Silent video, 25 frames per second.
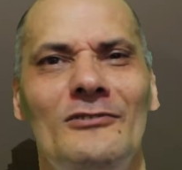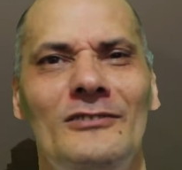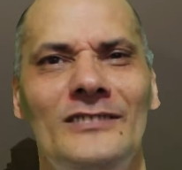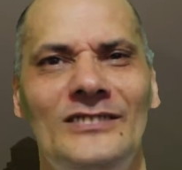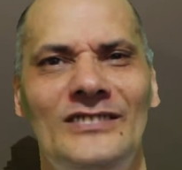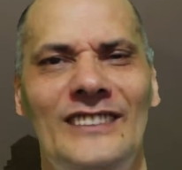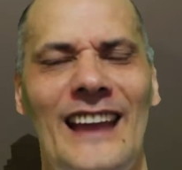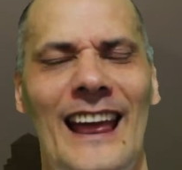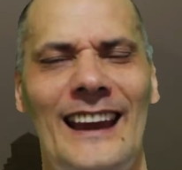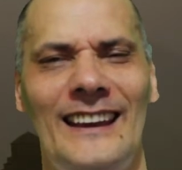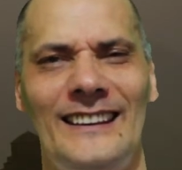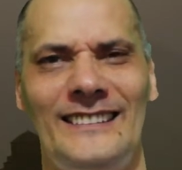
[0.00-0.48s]

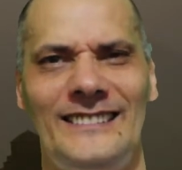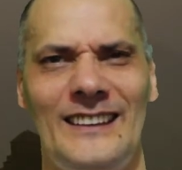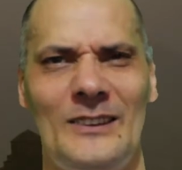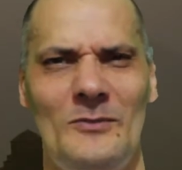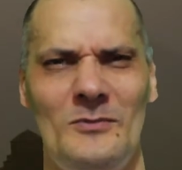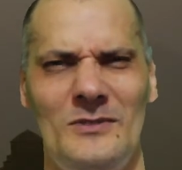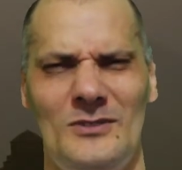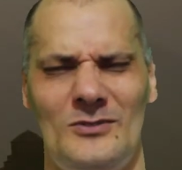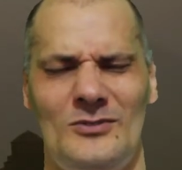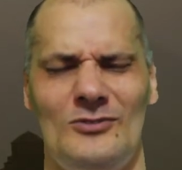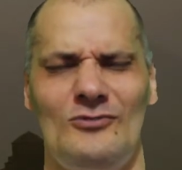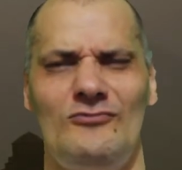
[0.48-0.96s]

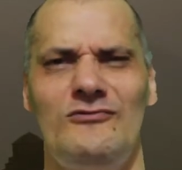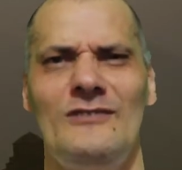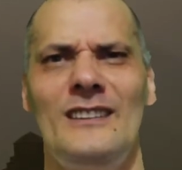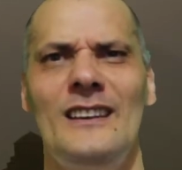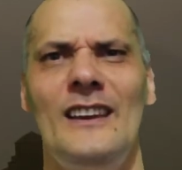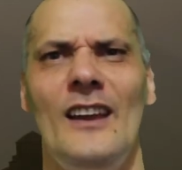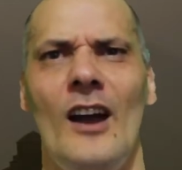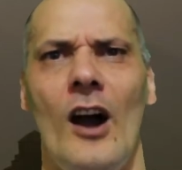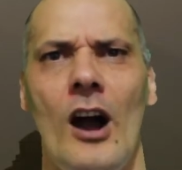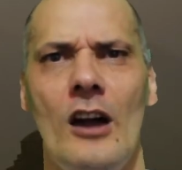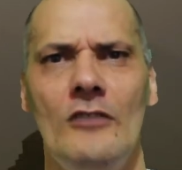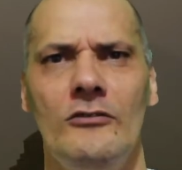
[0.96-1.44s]
Christianity, which was
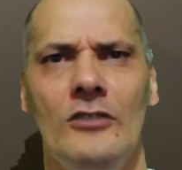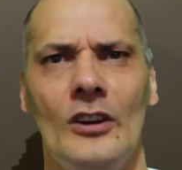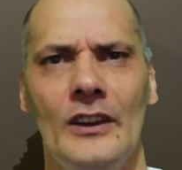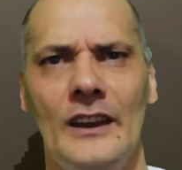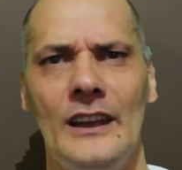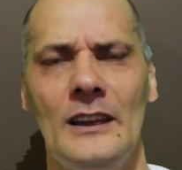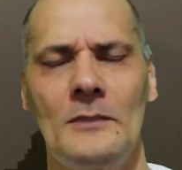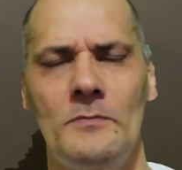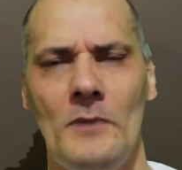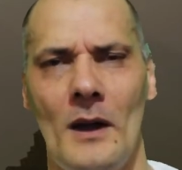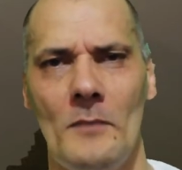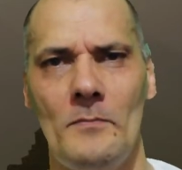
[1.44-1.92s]
really
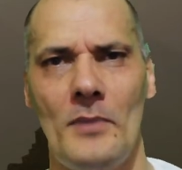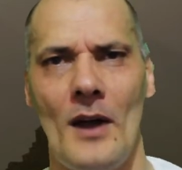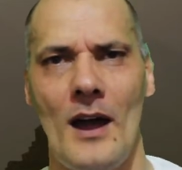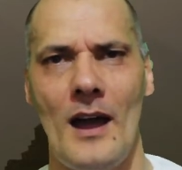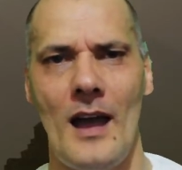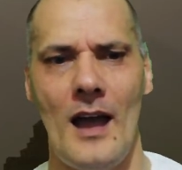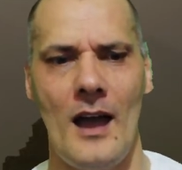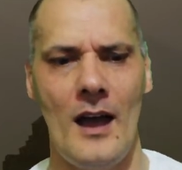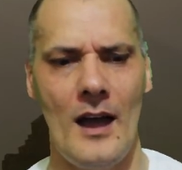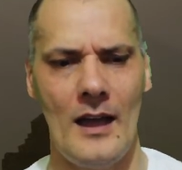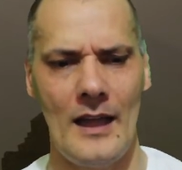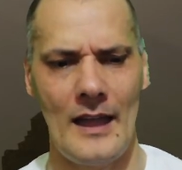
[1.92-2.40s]
ironic. But
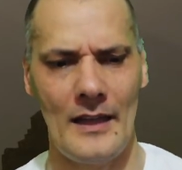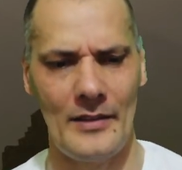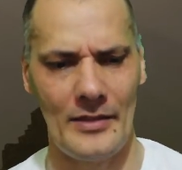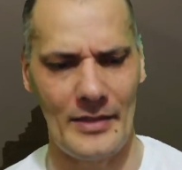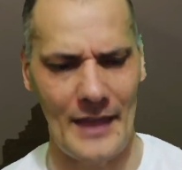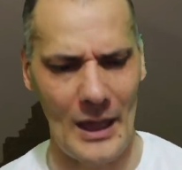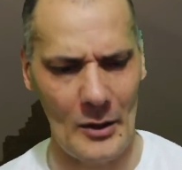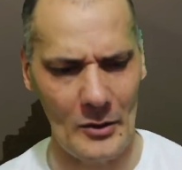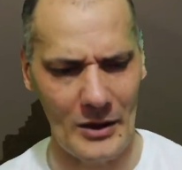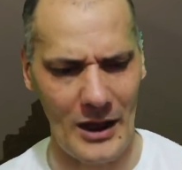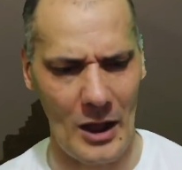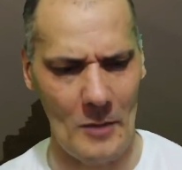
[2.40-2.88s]
they
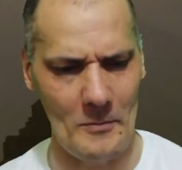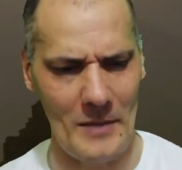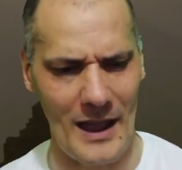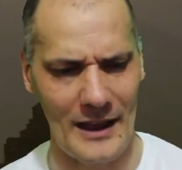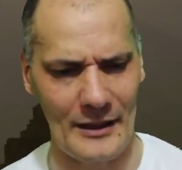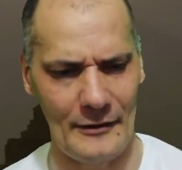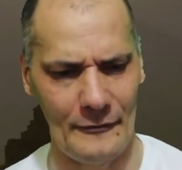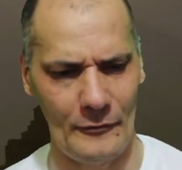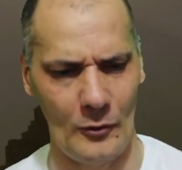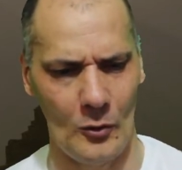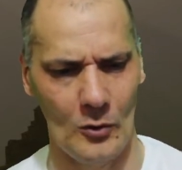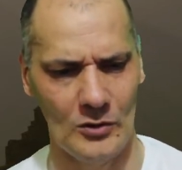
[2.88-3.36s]
were going
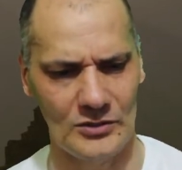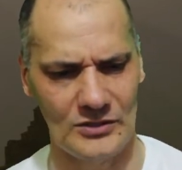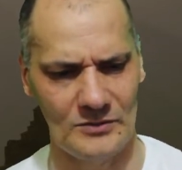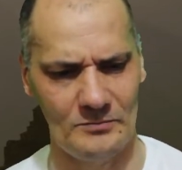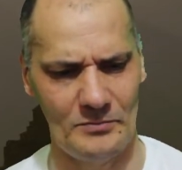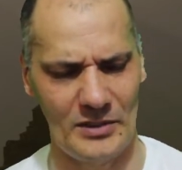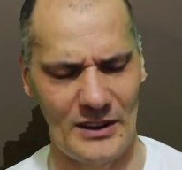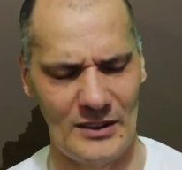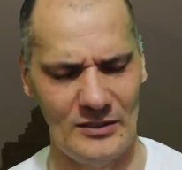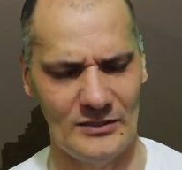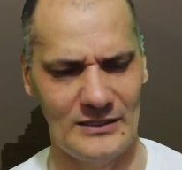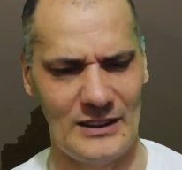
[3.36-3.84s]
back and forwards,
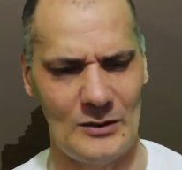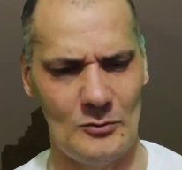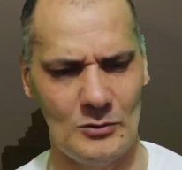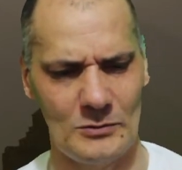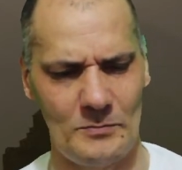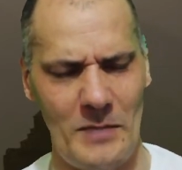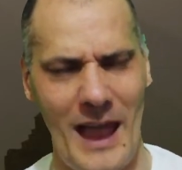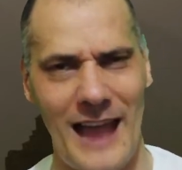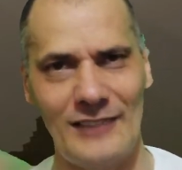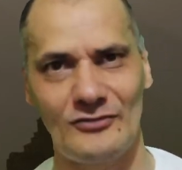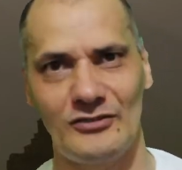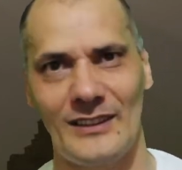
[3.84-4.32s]
and because it
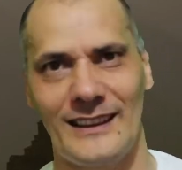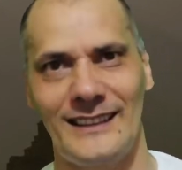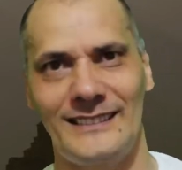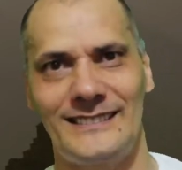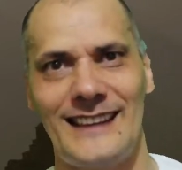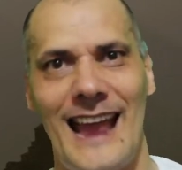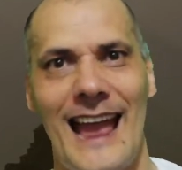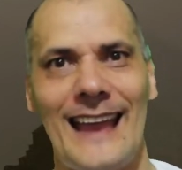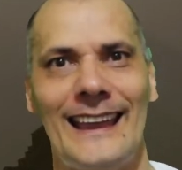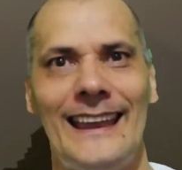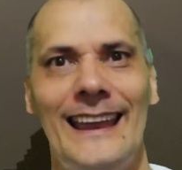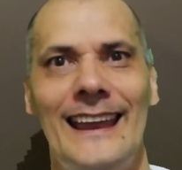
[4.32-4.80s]
was Patrick
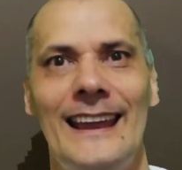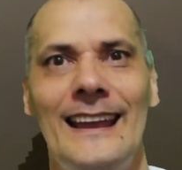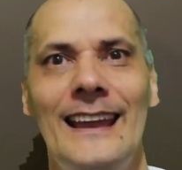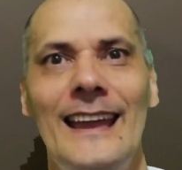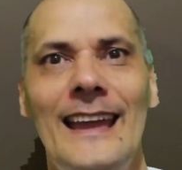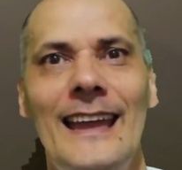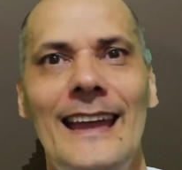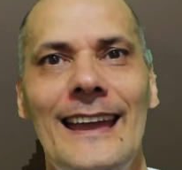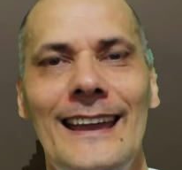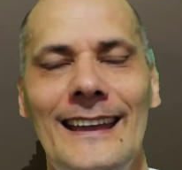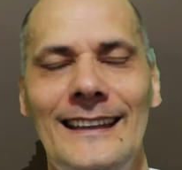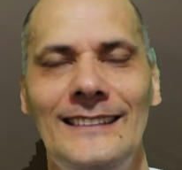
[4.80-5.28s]

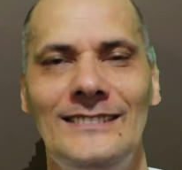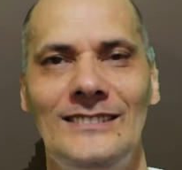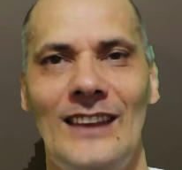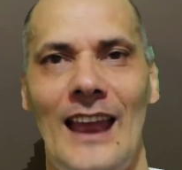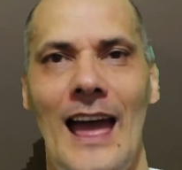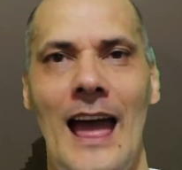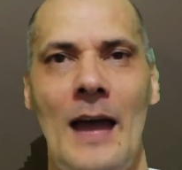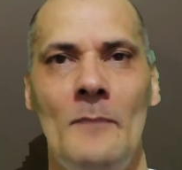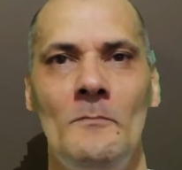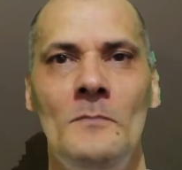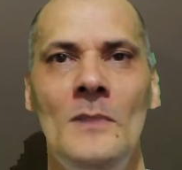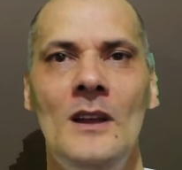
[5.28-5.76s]
attacking
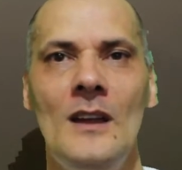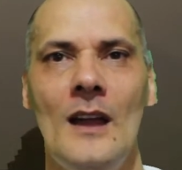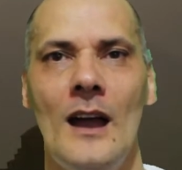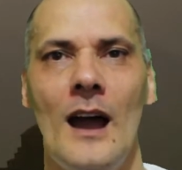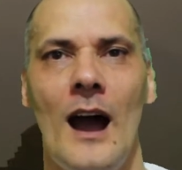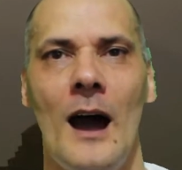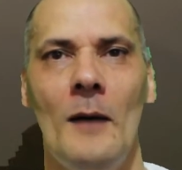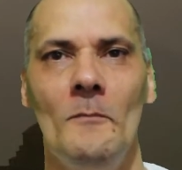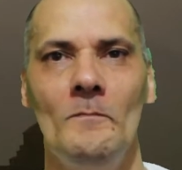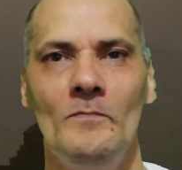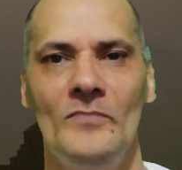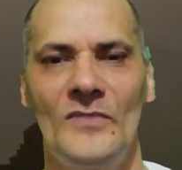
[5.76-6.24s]
Islam,
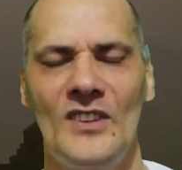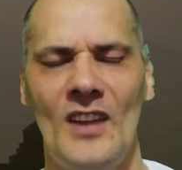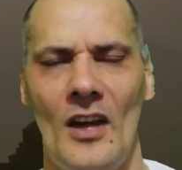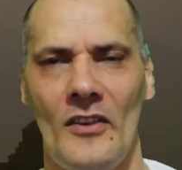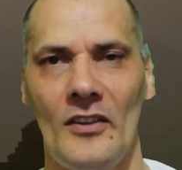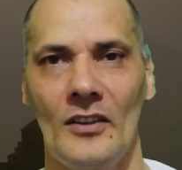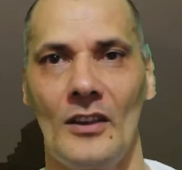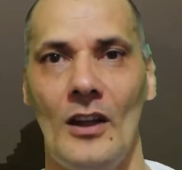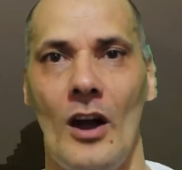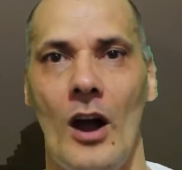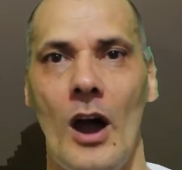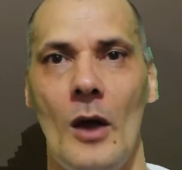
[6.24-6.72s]
the
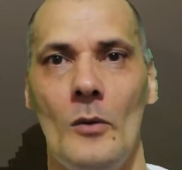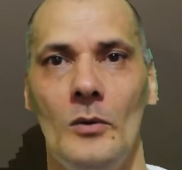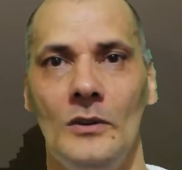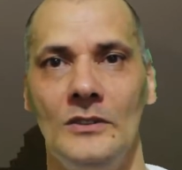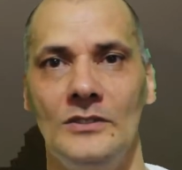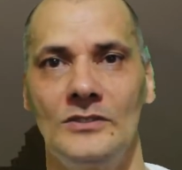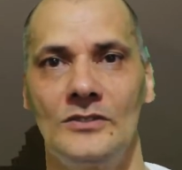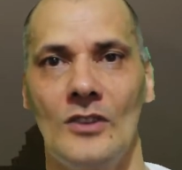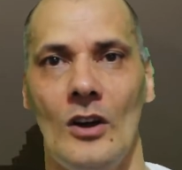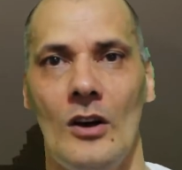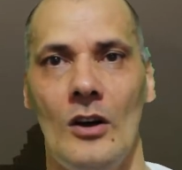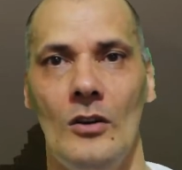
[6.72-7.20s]
other guy
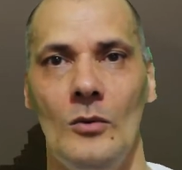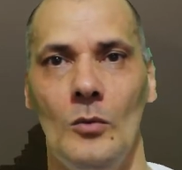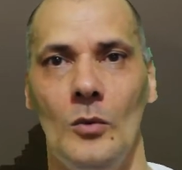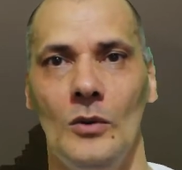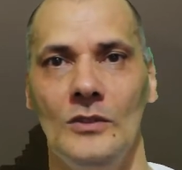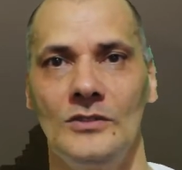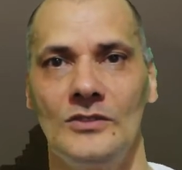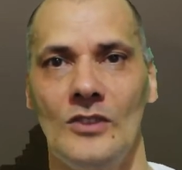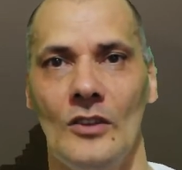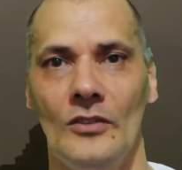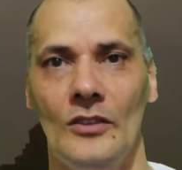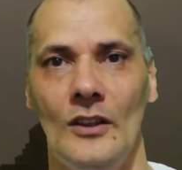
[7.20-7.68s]
was
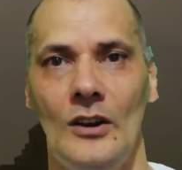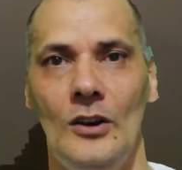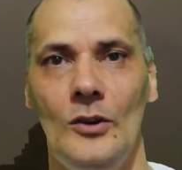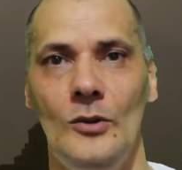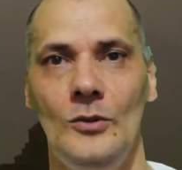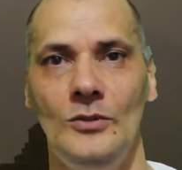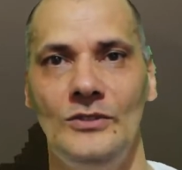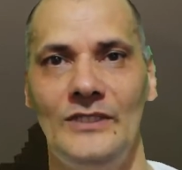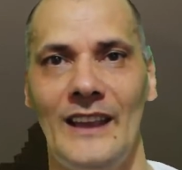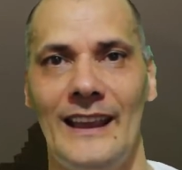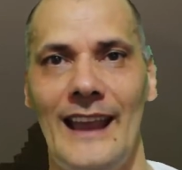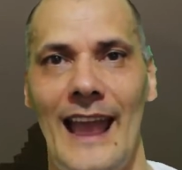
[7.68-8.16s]
on the
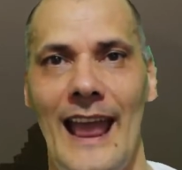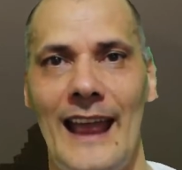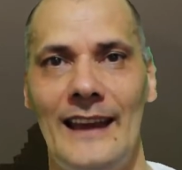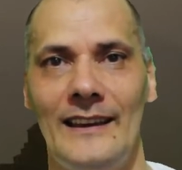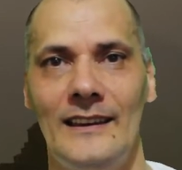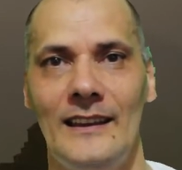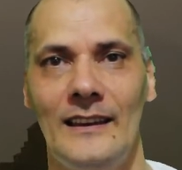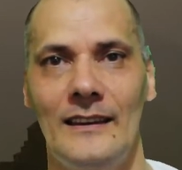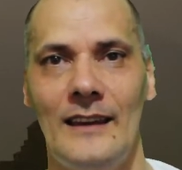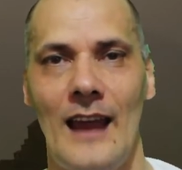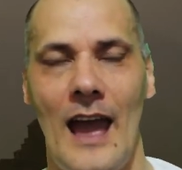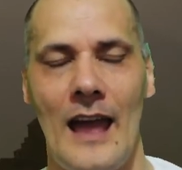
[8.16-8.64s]
losing
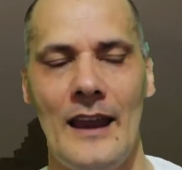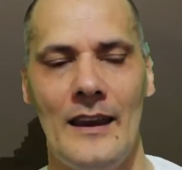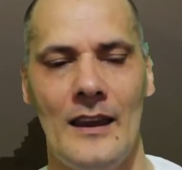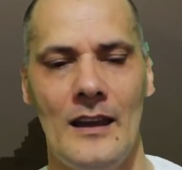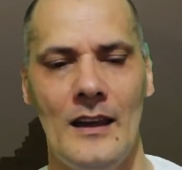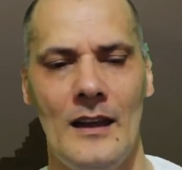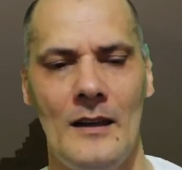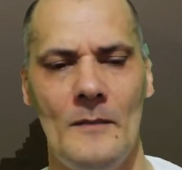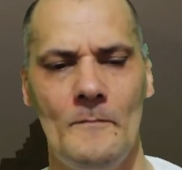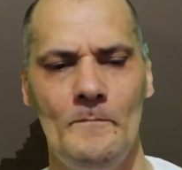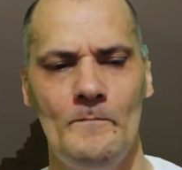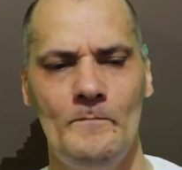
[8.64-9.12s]
end. And
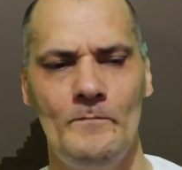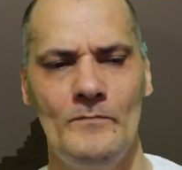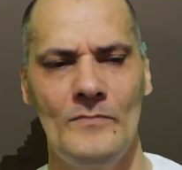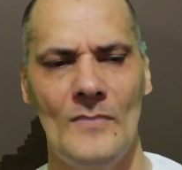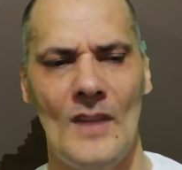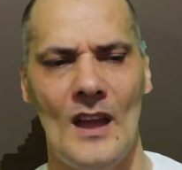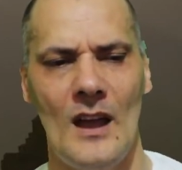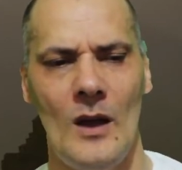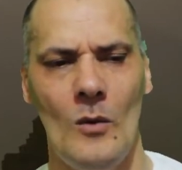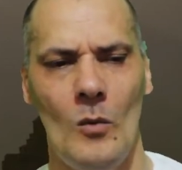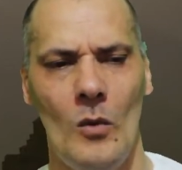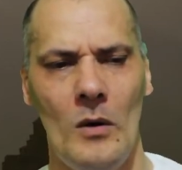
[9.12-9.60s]

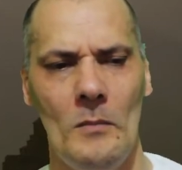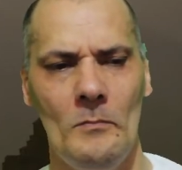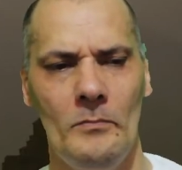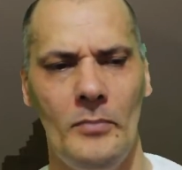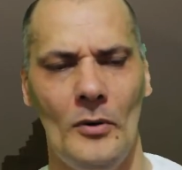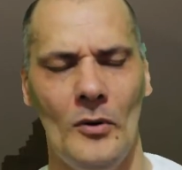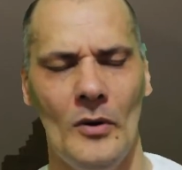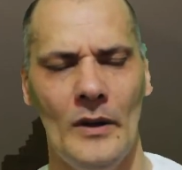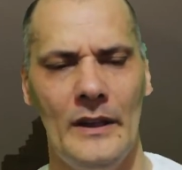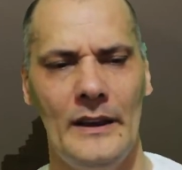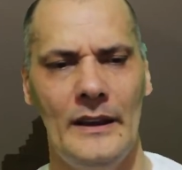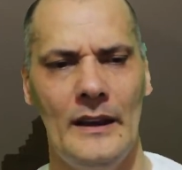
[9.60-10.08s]
at one
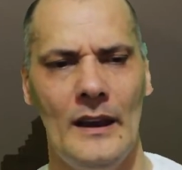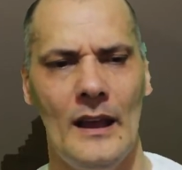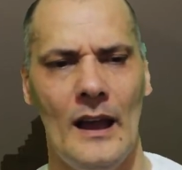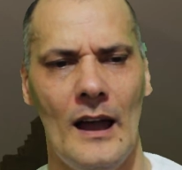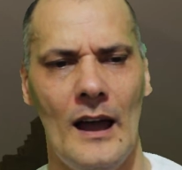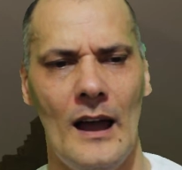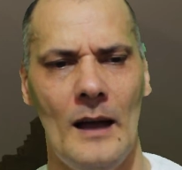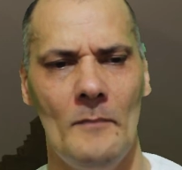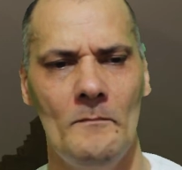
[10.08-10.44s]
point,